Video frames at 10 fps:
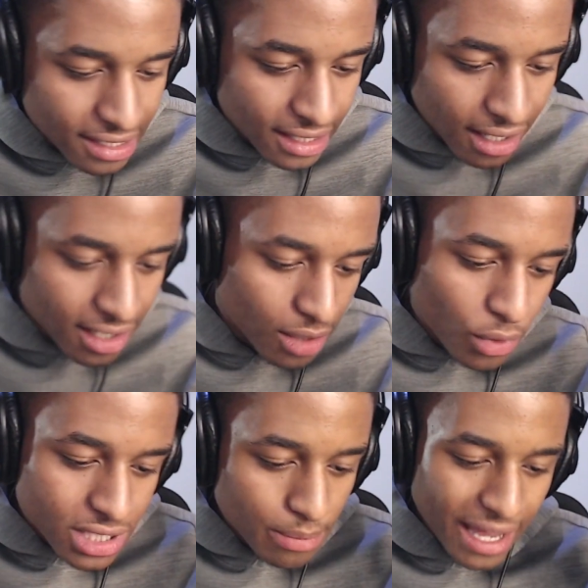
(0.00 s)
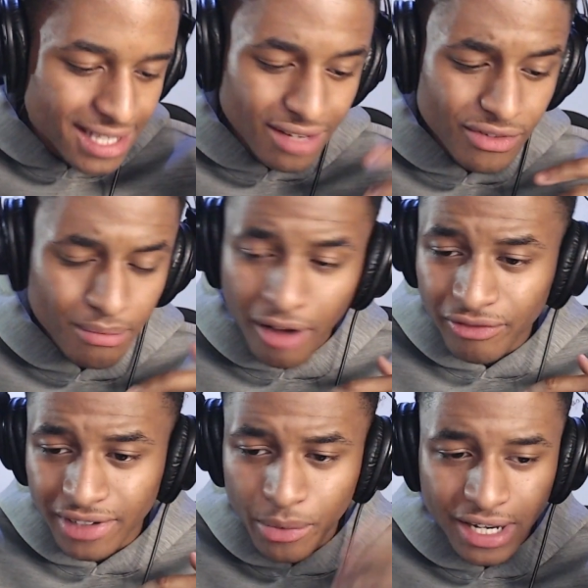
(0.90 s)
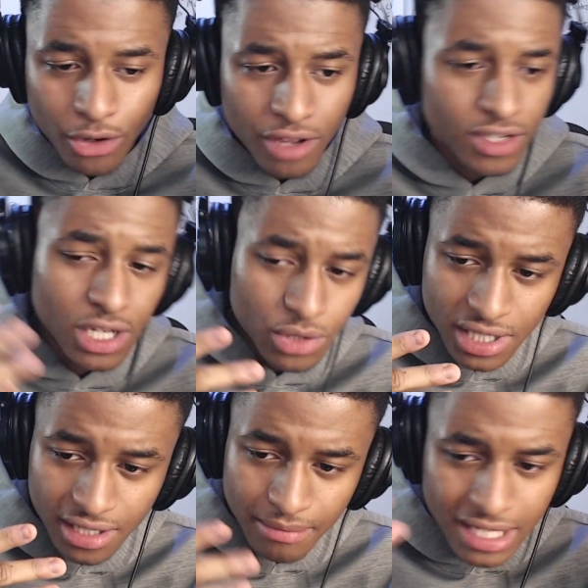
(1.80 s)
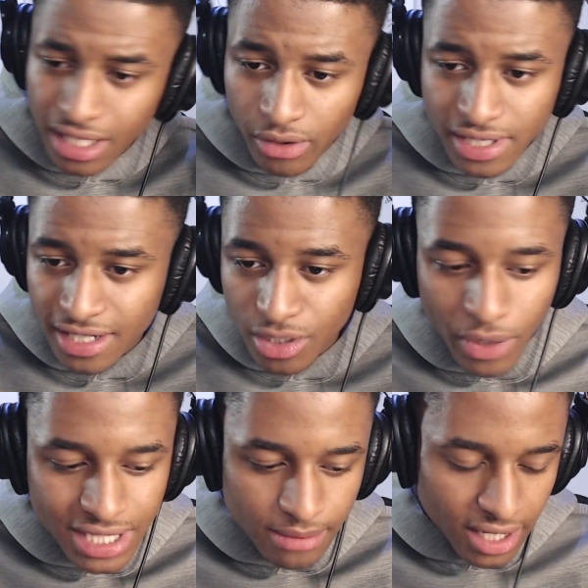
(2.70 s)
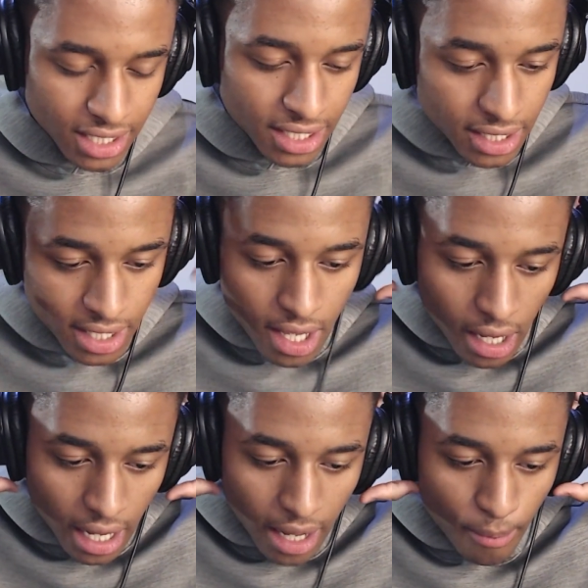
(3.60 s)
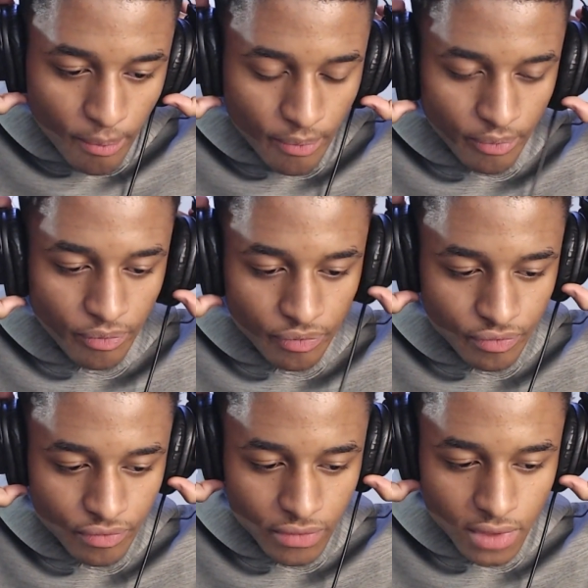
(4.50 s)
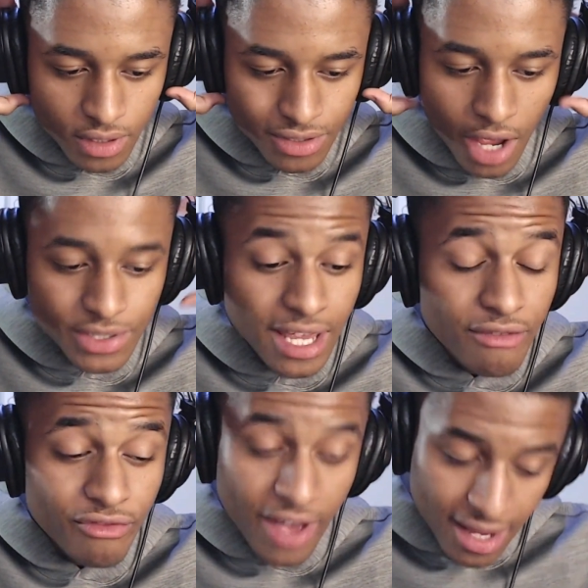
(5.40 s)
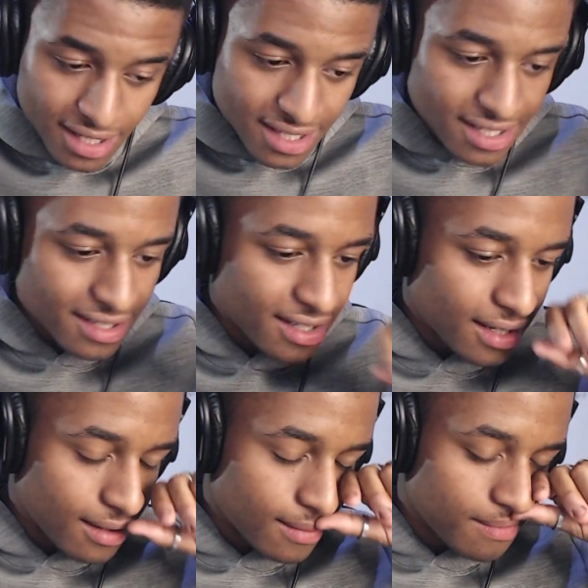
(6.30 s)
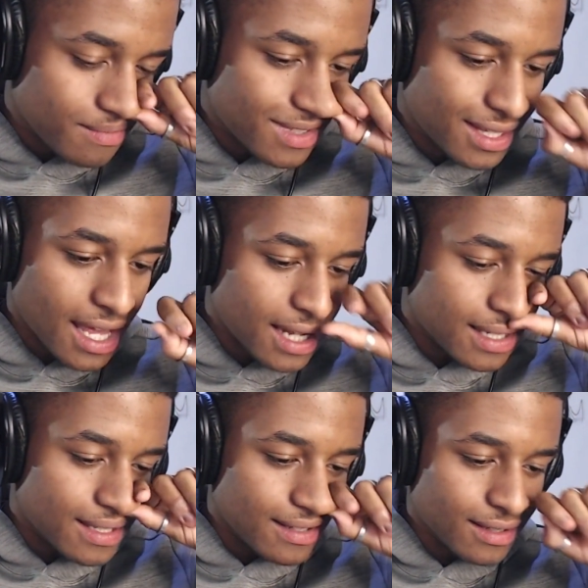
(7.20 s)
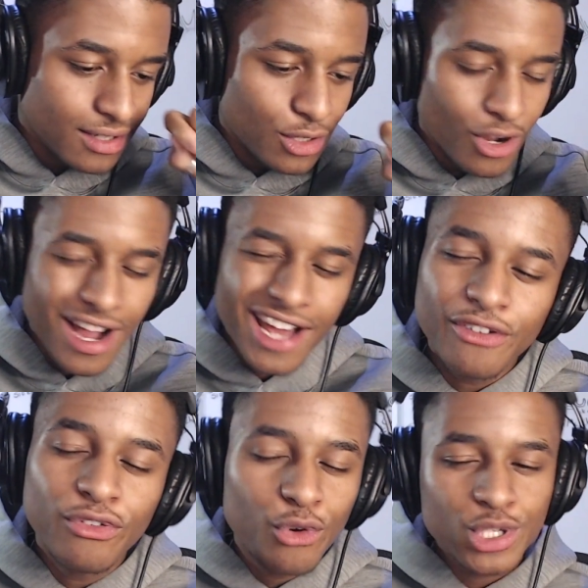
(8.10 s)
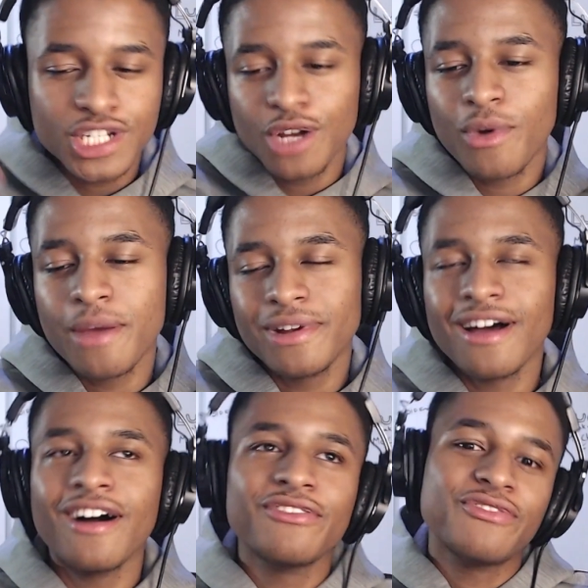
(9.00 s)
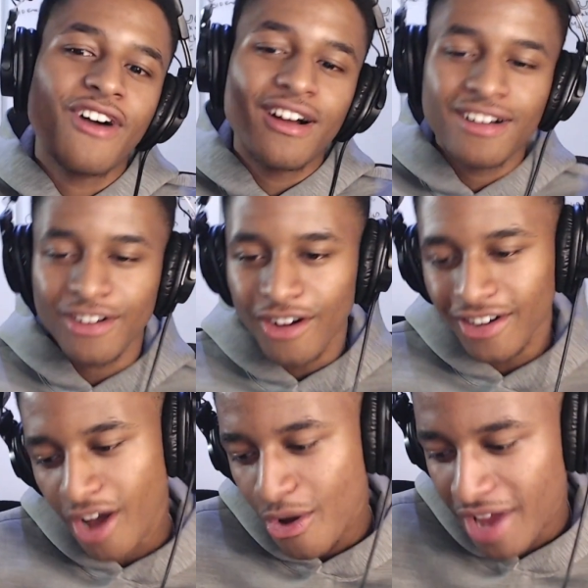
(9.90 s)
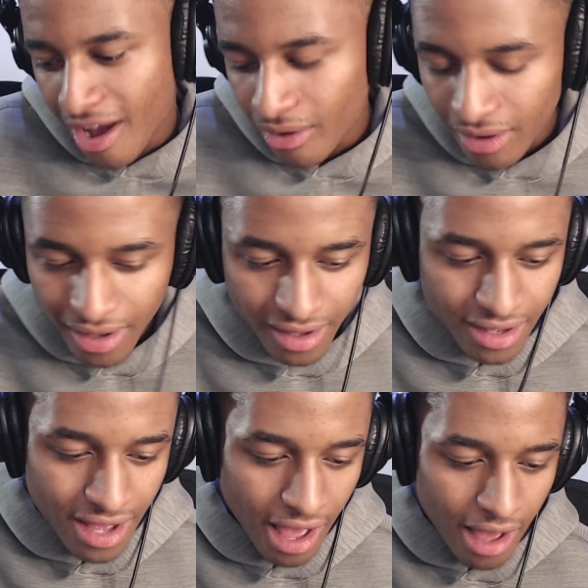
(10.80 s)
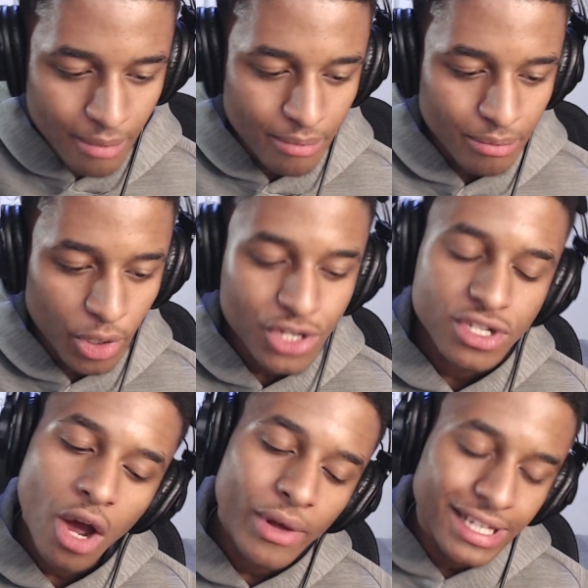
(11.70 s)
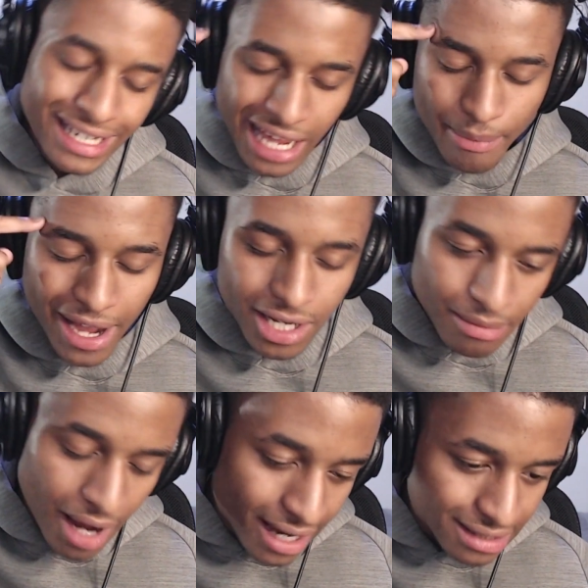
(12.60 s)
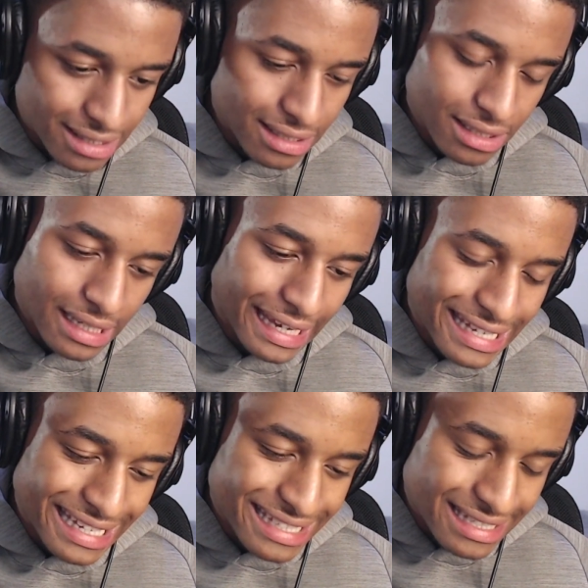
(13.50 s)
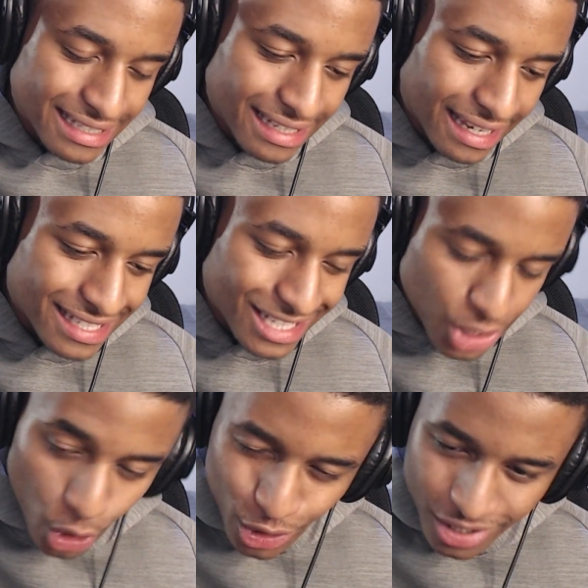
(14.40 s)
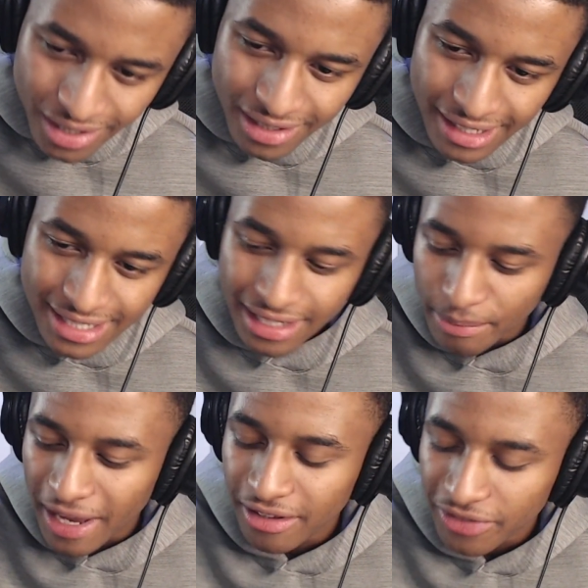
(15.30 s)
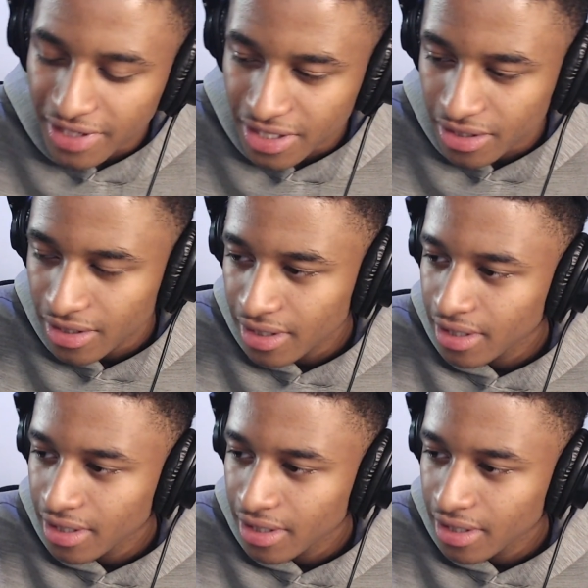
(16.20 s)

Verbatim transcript: End of the day, he wants yeah. to pay something monthly when they're not even using it. It makes no sense. You're wasting money. Um, so I would say invest. Mm-hmm. Then you're of forcing your way. Be like, oh fuck, I gotta go now. Um, but you know, end of the day, back in your mind, it's it's it's good. It's gonna benefit you.